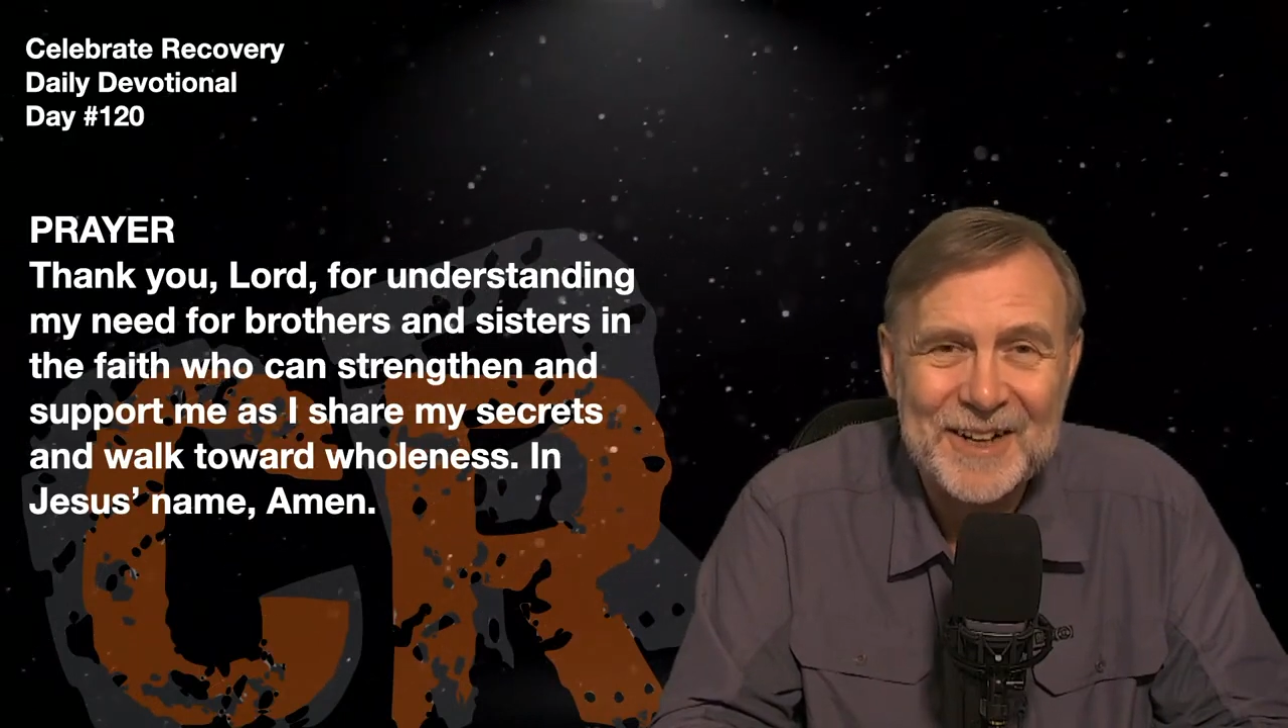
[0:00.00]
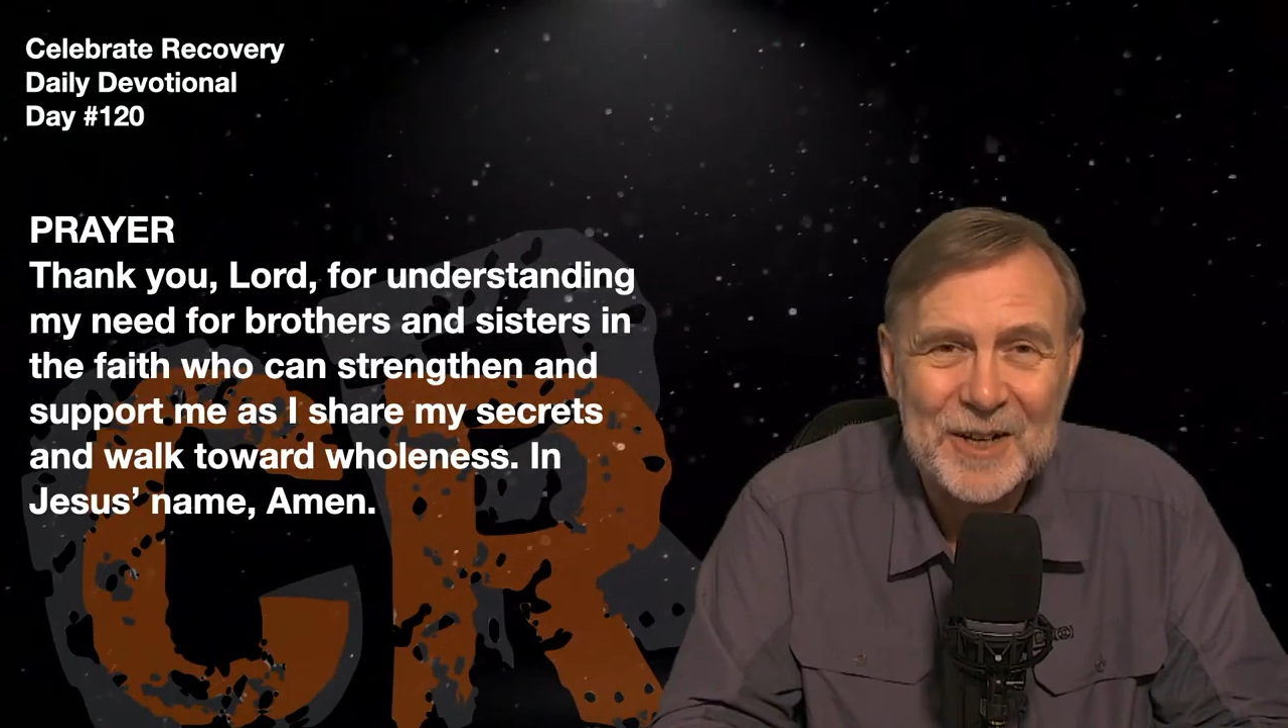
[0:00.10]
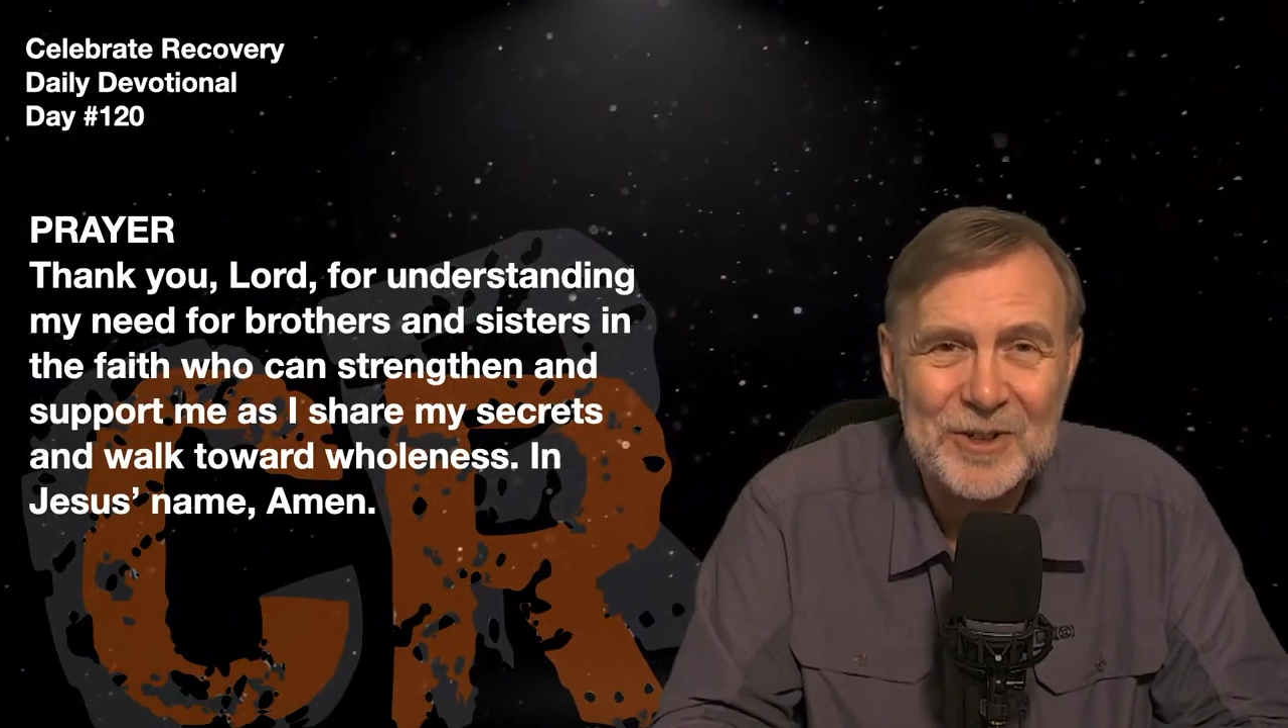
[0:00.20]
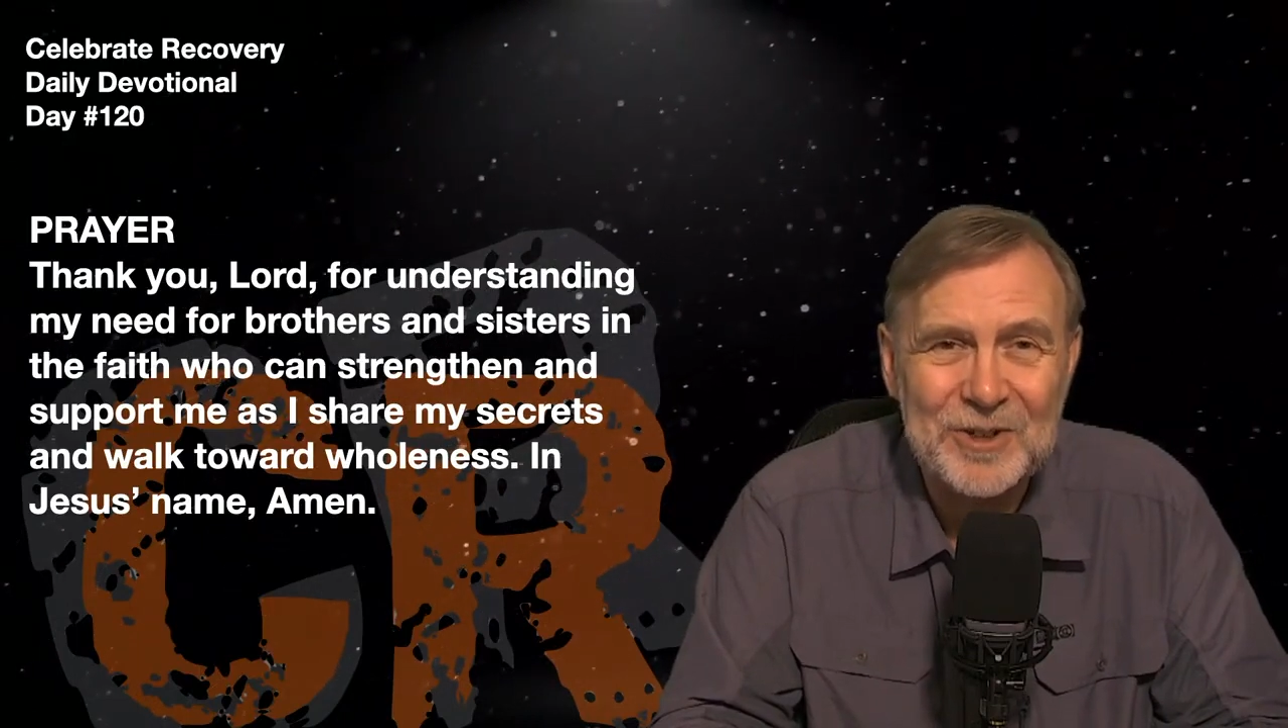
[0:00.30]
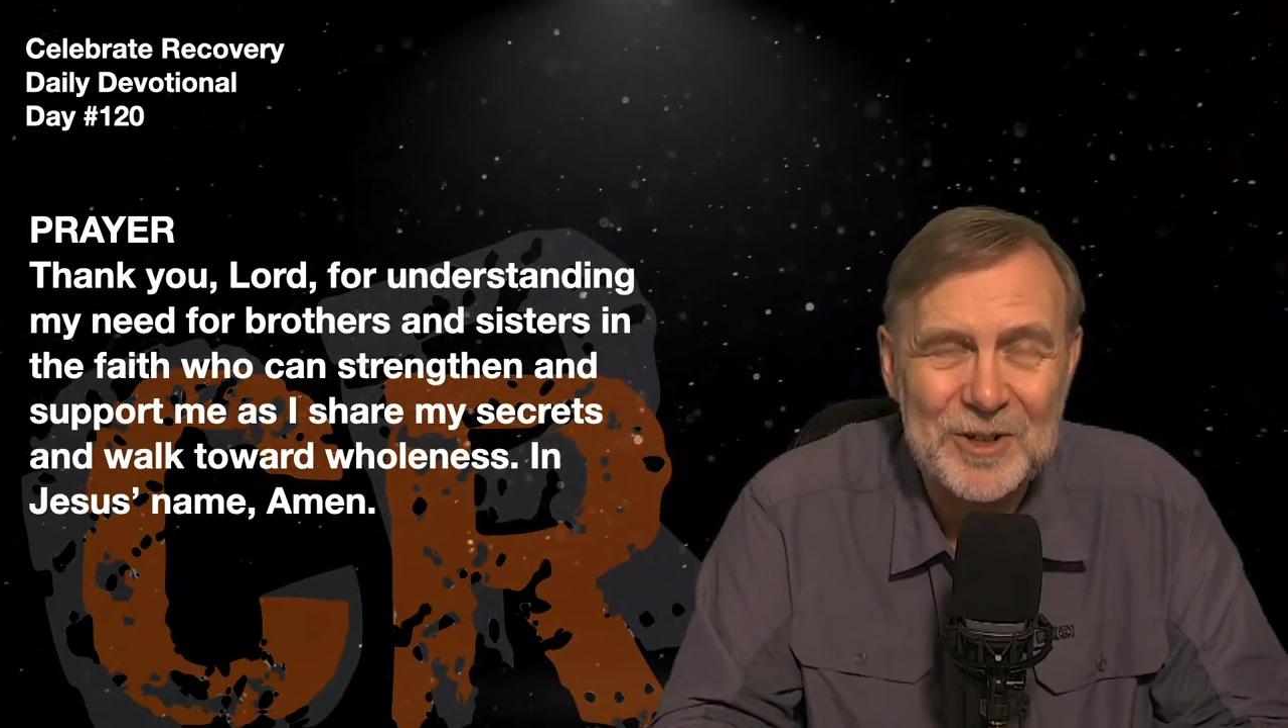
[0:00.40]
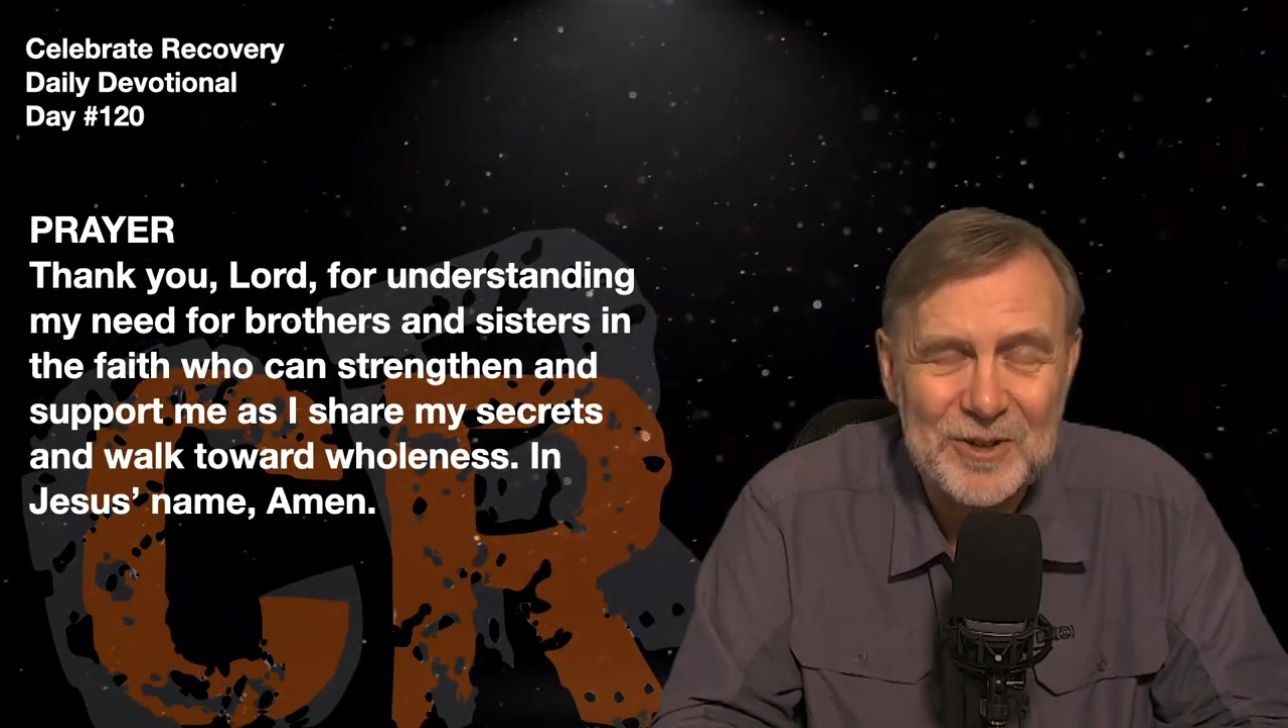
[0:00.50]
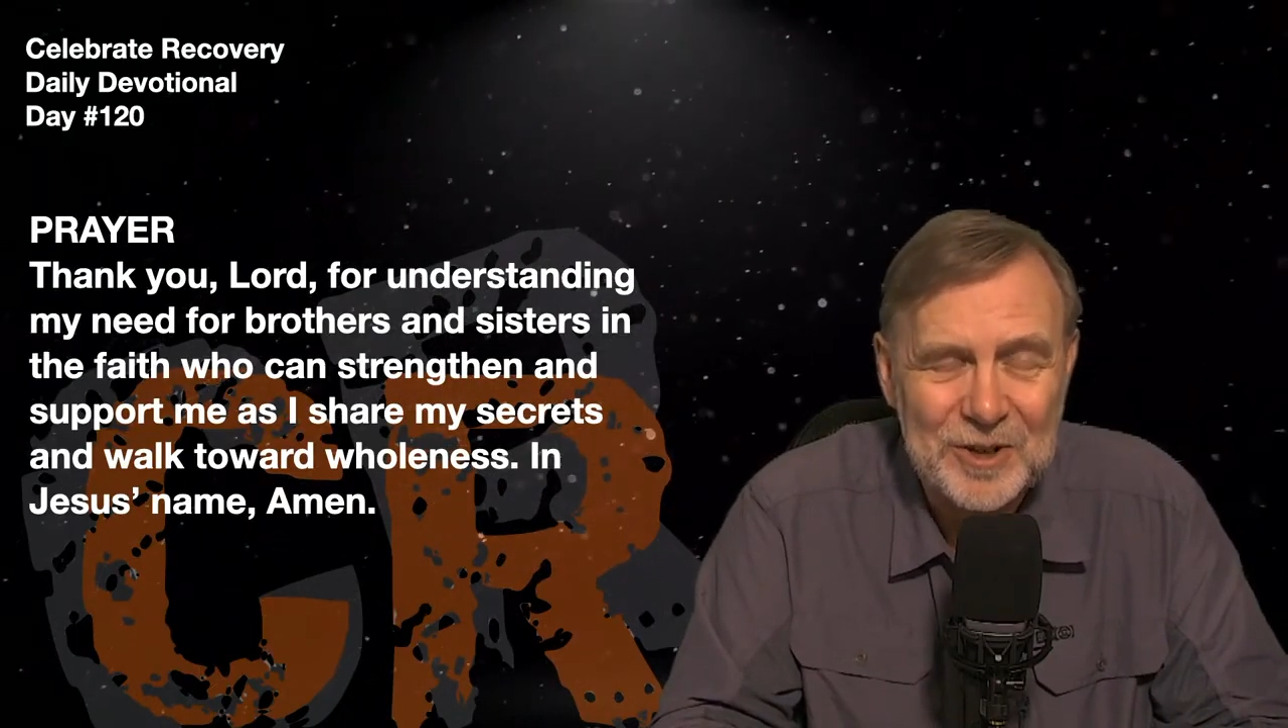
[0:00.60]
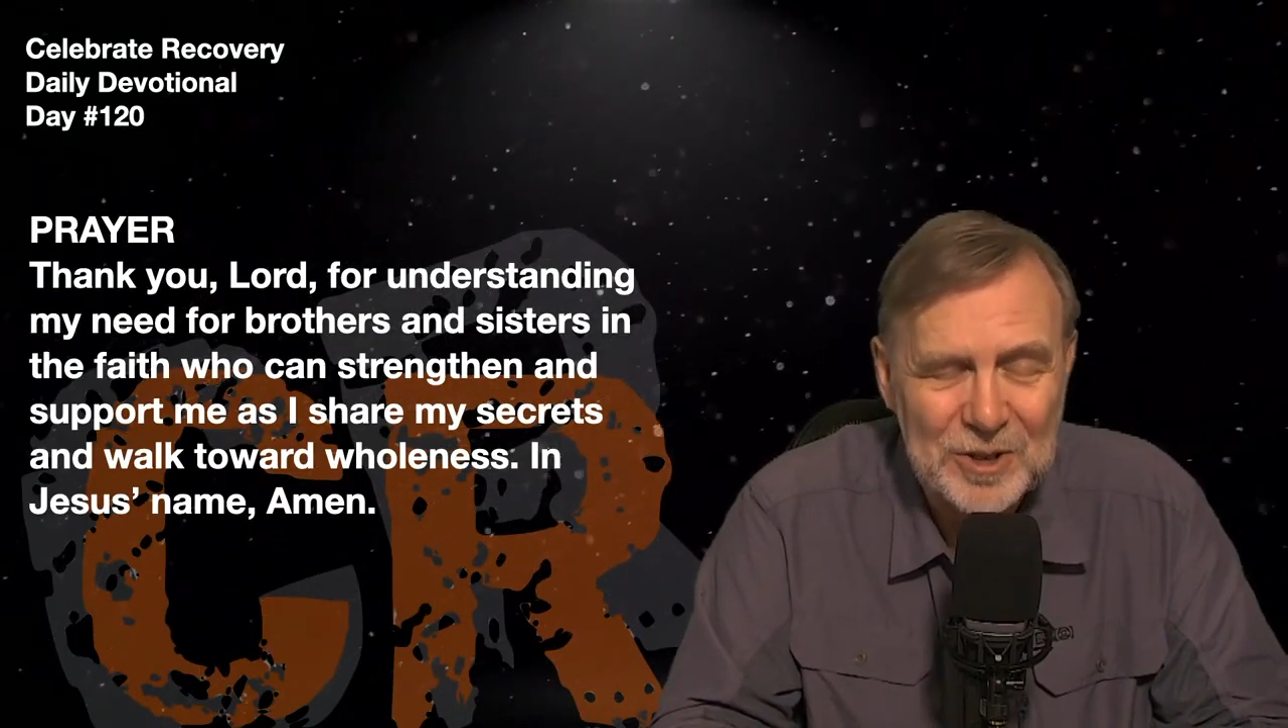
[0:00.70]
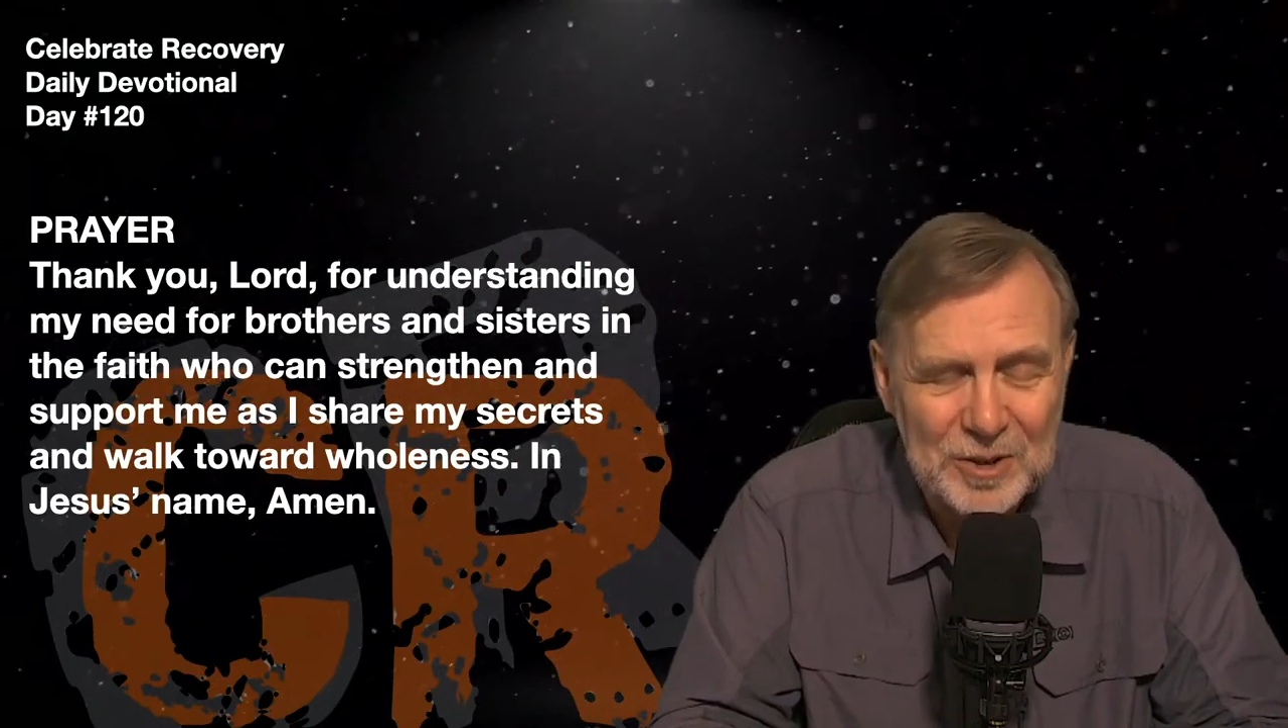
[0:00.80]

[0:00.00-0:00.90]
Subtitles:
Let's continue